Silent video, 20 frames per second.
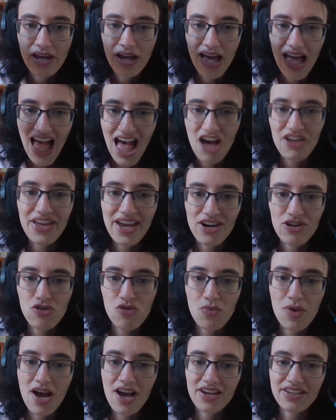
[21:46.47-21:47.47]
how that
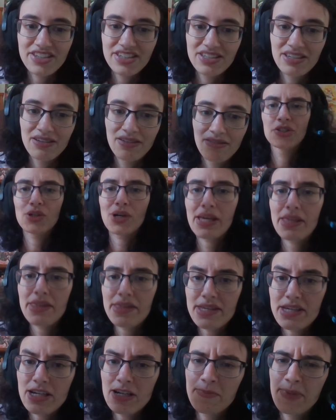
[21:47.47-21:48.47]
all works. So I
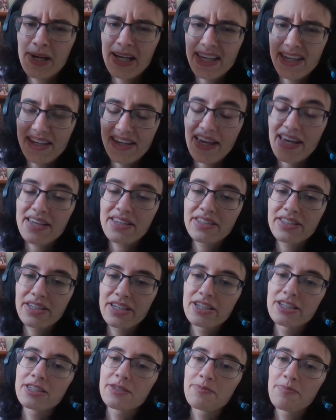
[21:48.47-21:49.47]
think my guess
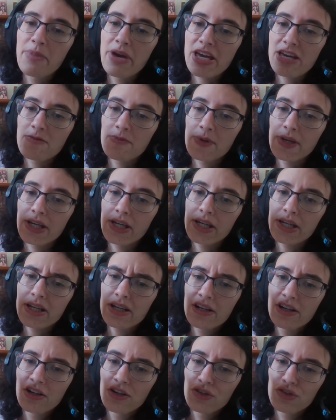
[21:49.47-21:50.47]
is maybe
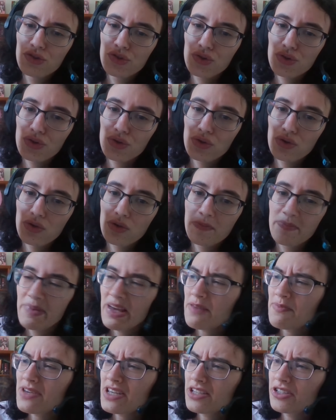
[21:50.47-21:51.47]

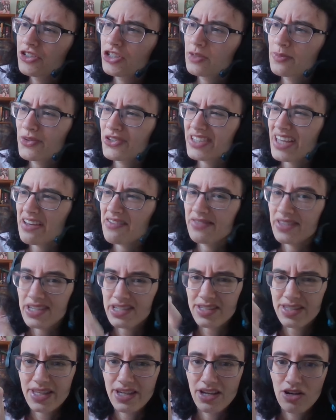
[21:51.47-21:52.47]
it's just because I have
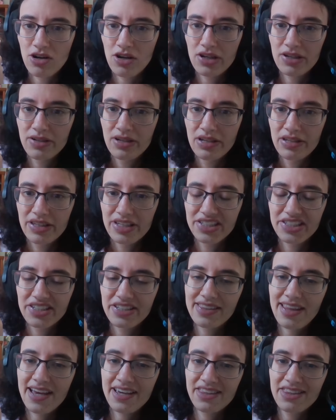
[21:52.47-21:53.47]
this thing on. This
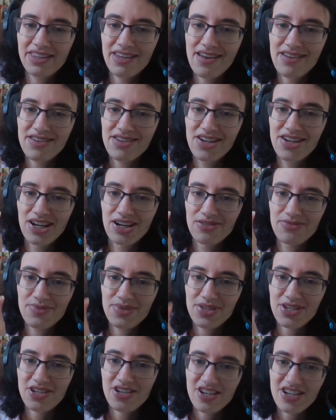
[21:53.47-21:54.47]
is like the, you know,
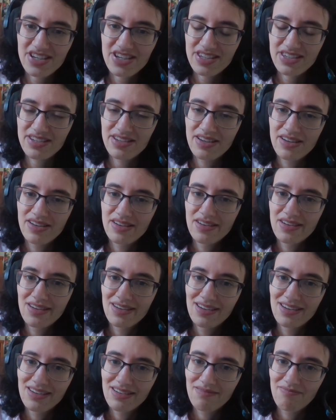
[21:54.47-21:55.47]
so you just,
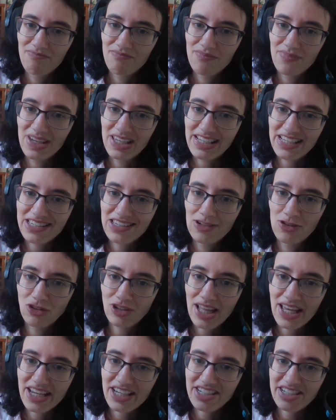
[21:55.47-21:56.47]
it doesn't look
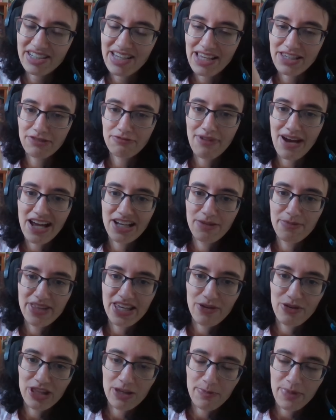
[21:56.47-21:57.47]
like it just has a random
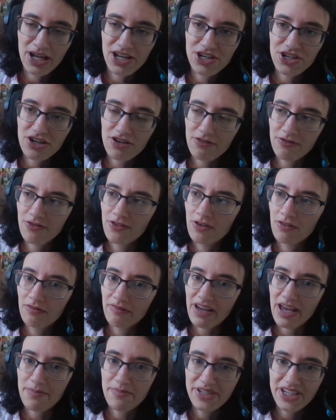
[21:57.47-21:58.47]
thing with a bunch of
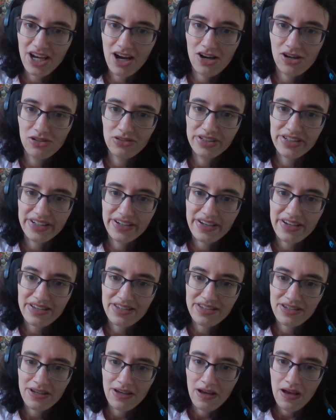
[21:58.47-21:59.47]
empty holes in
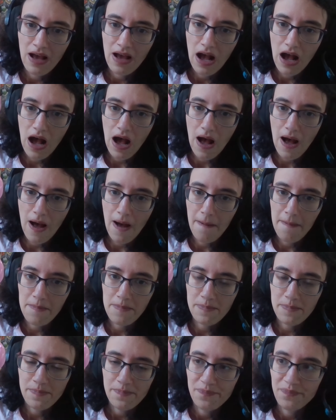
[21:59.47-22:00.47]
it.
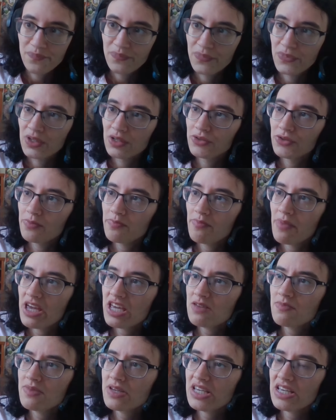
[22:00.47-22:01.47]
So
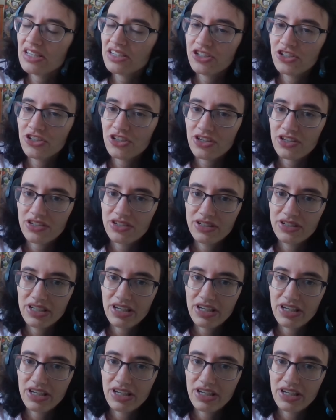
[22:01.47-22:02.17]
maybe it's just